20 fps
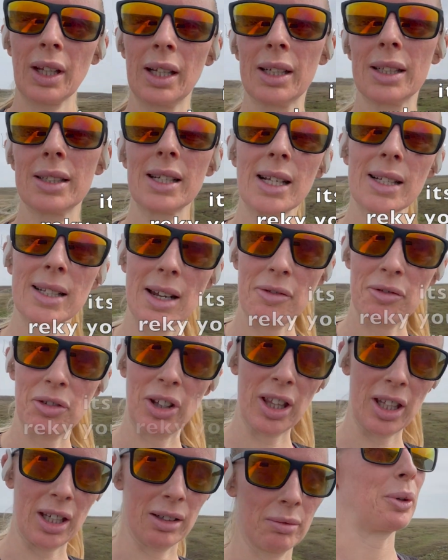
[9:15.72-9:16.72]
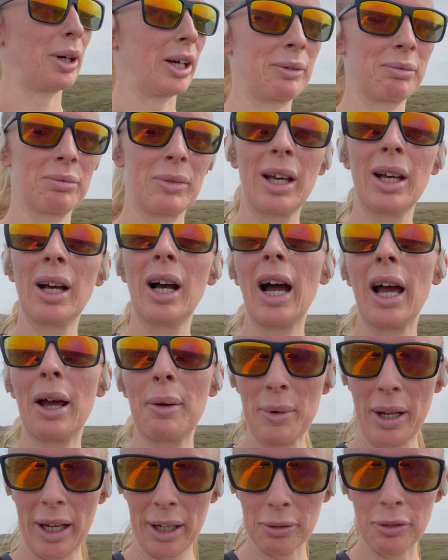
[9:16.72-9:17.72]
Test everything. Okay. I am
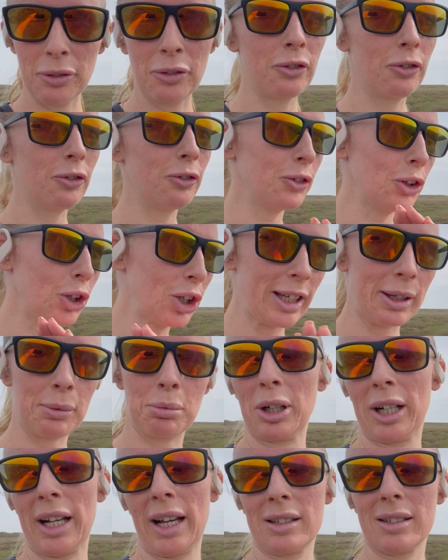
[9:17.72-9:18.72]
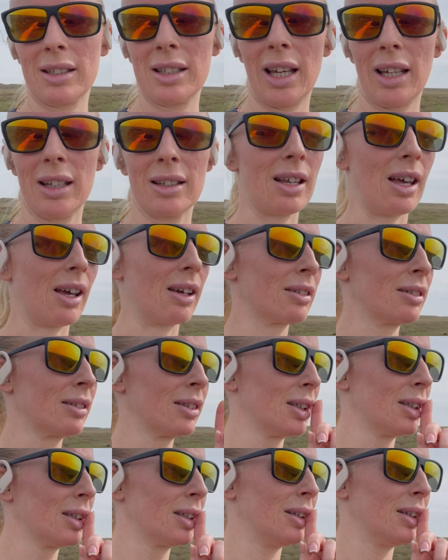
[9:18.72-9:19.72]
now fully procrastinating
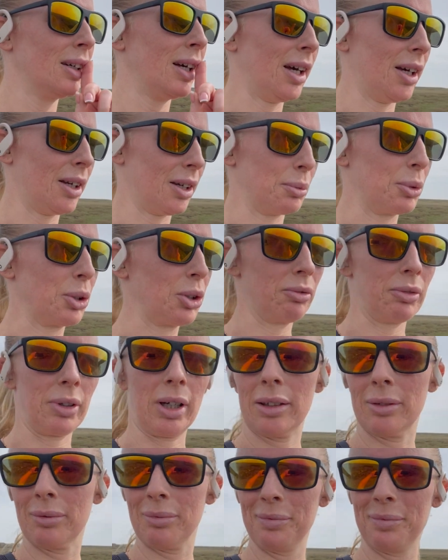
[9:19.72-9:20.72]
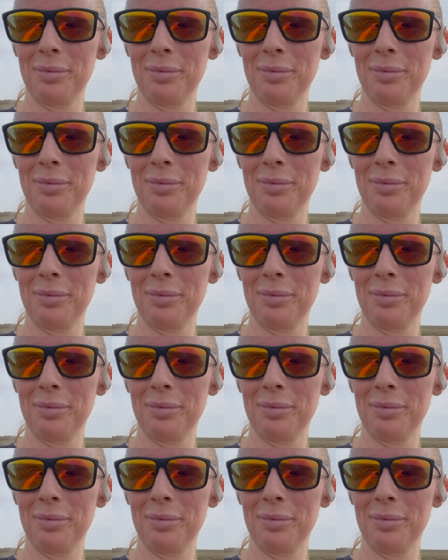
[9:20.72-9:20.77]
and I'm going to run.